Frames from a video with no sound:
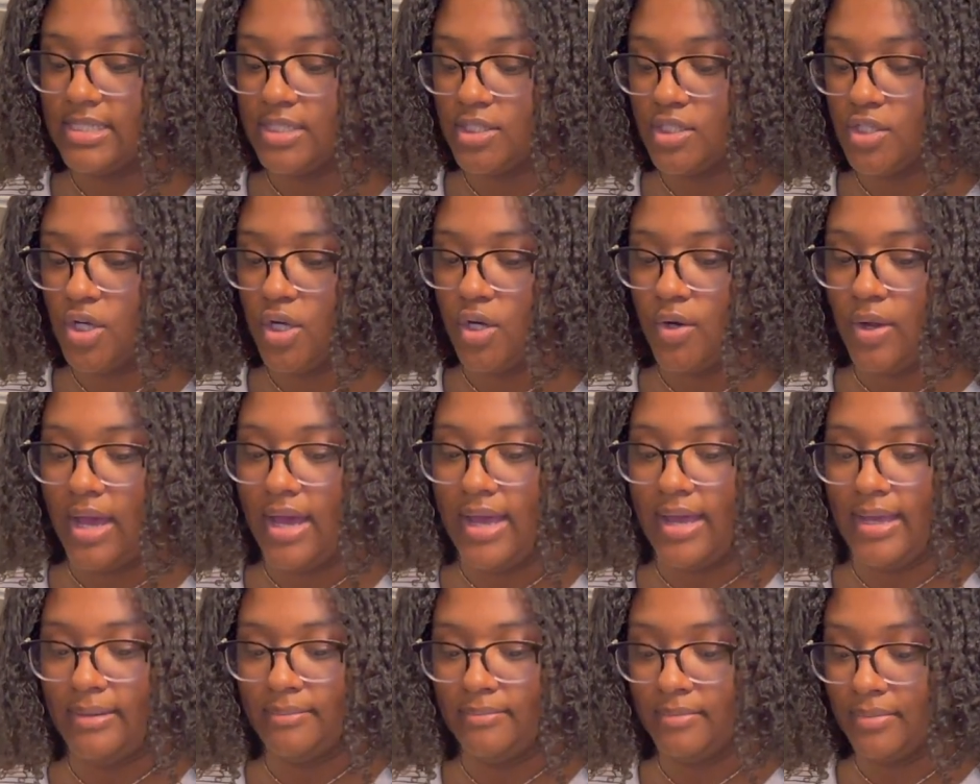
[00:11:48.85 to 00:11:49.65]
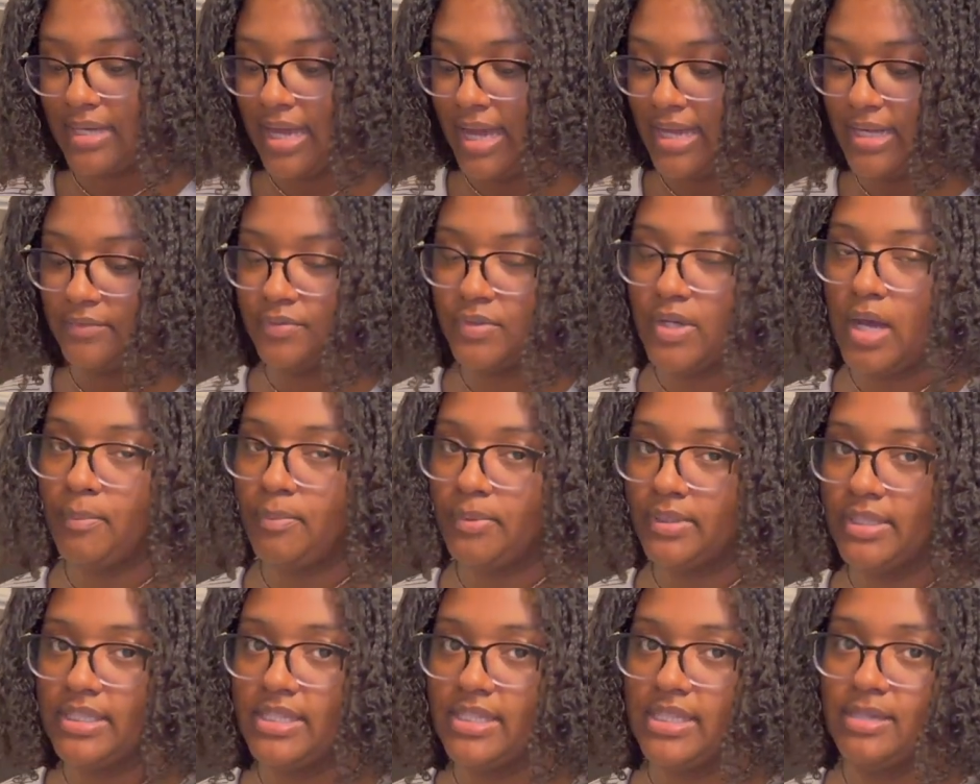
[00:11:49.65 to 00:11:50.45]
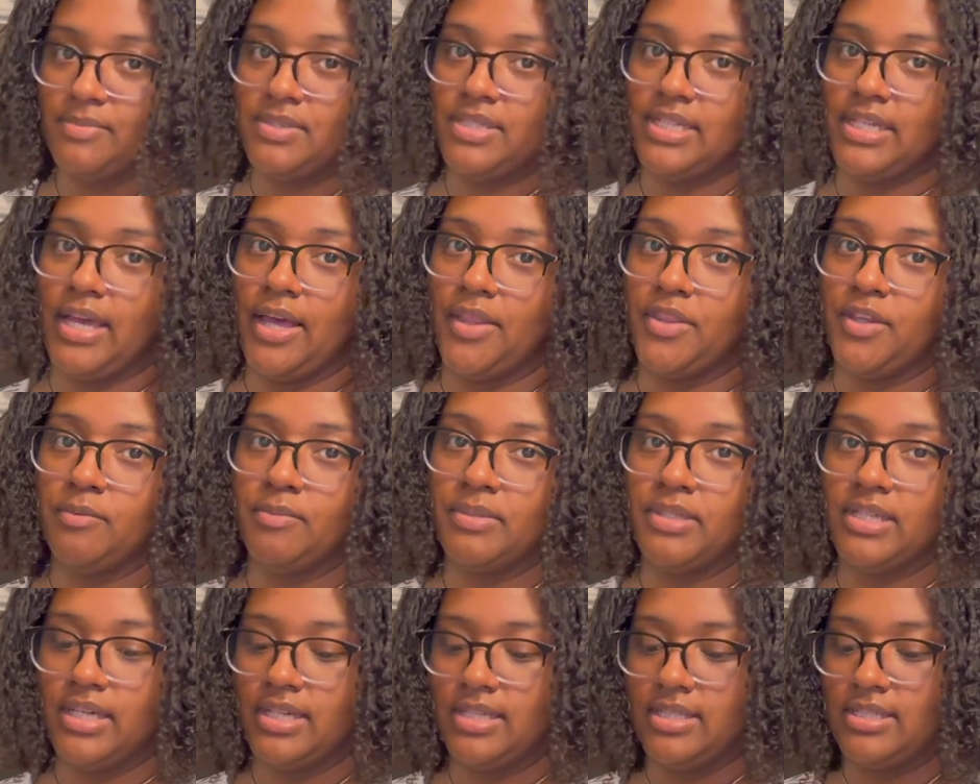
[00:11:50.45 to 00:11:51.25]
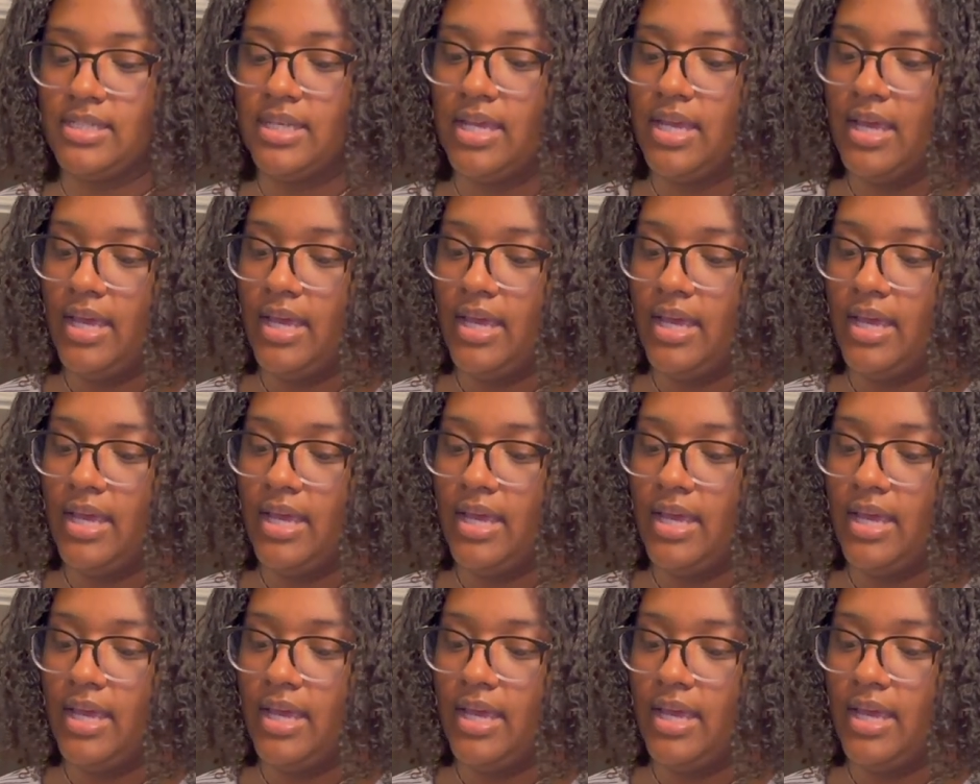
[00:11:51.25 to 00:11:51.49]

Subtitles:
So I'm kind of coupling them together because